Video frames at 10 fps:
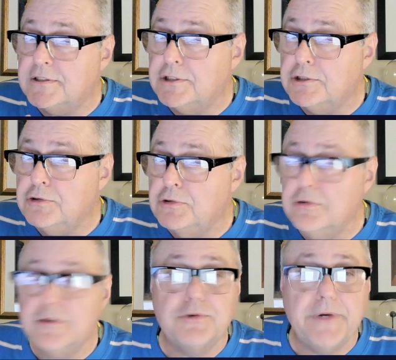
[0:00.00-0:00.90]

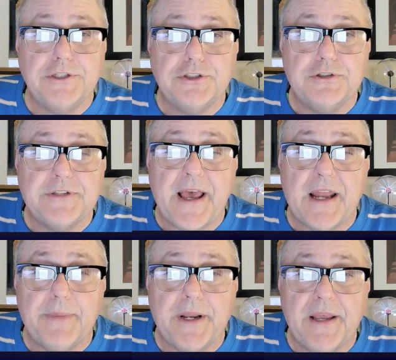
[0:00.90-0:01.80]
two creatures,
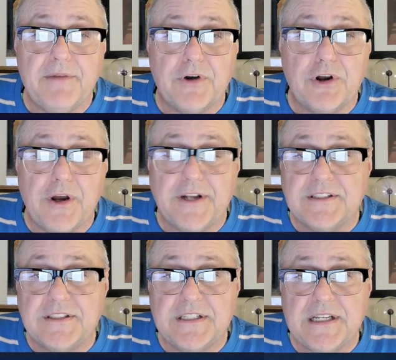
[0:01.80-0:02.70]
Adam and Eve, were going to
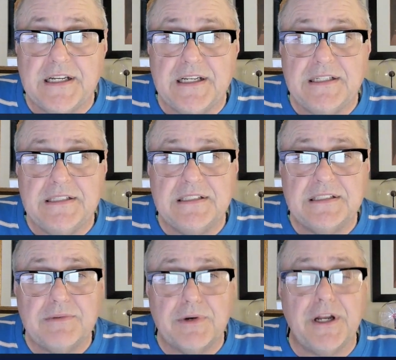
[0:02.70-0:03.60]
sin.
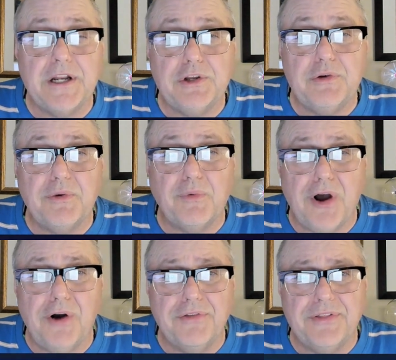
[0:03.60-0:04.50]
We're going to do the
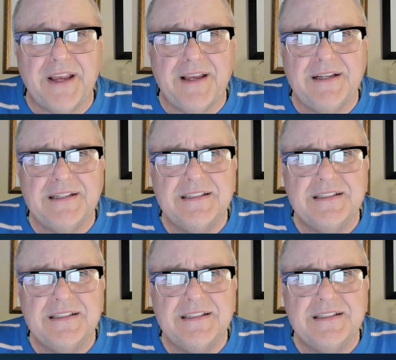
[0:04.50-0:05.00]
wrong thing.